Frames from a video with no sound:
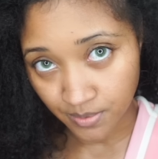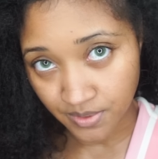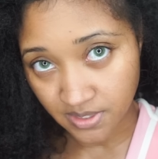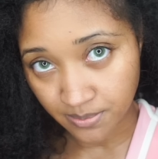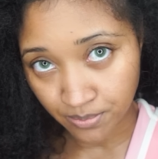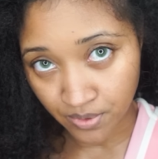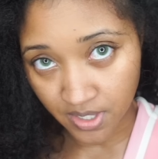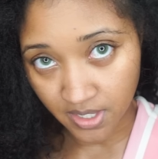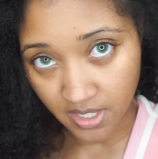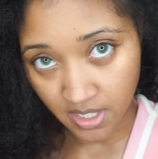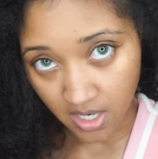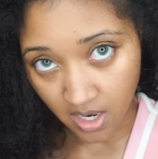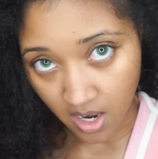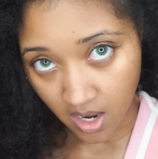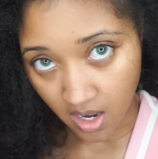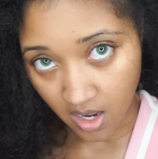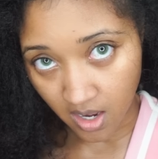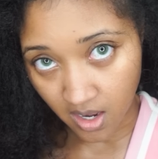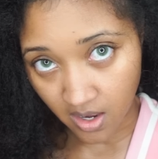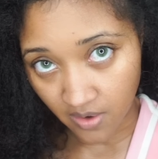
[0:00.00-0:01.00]
was breaking
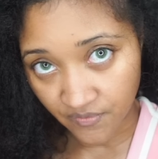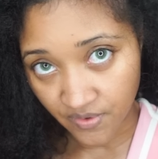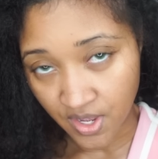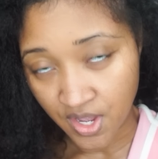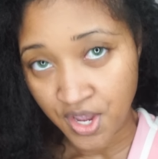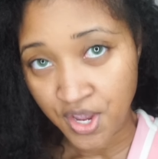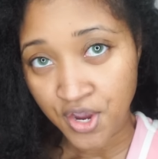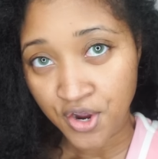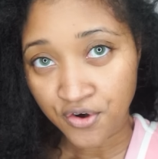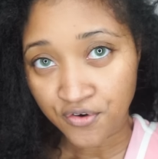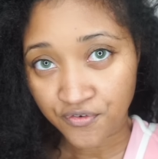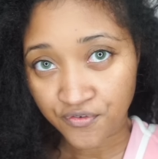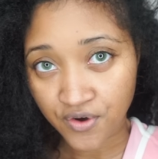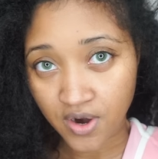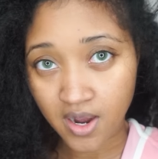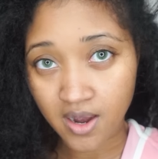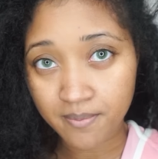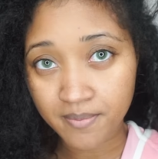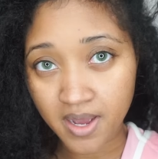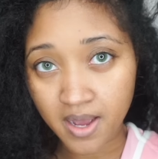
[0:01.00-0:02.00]
off
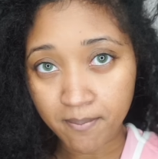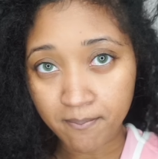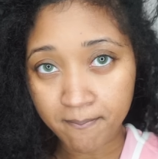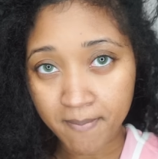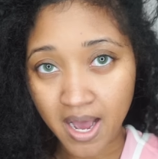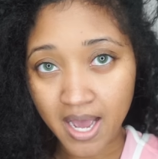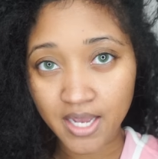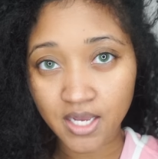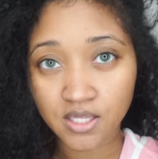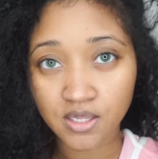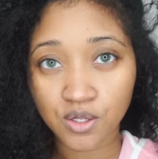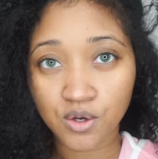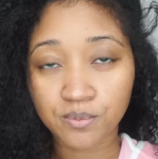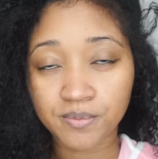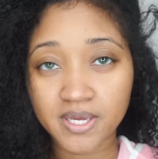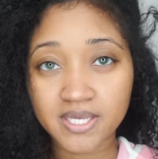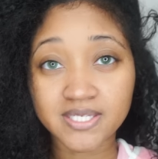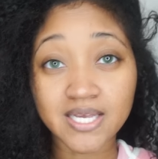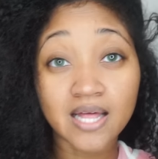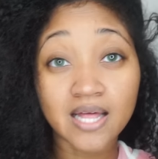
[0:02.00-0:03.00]
from my glow mist.